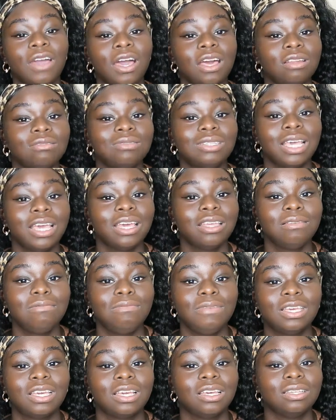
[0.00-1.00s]
out of 10
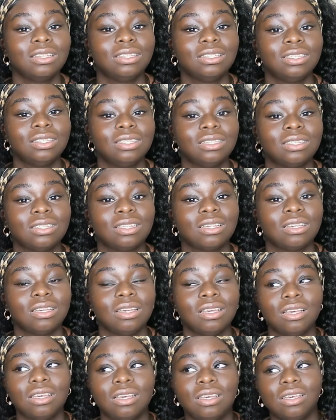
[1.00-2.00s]
because
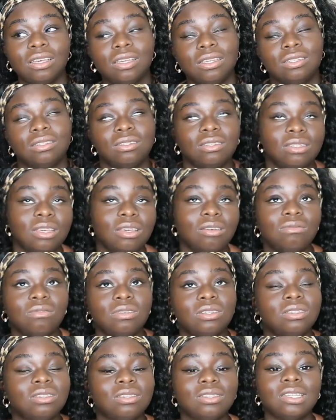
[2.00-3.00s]
it
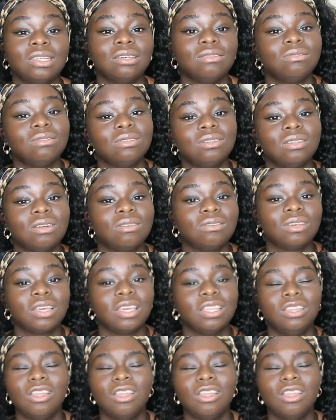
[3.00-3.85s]
was okay.